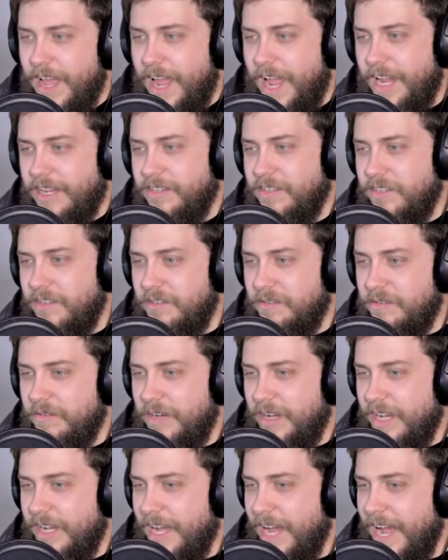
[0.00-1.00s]
And
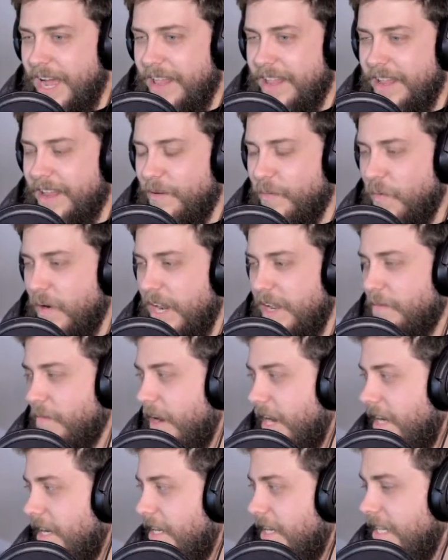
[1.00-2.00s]
so when I
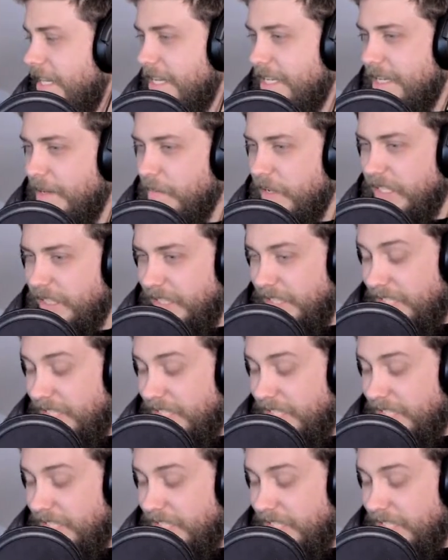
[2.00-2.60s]
ran into this, I'm like,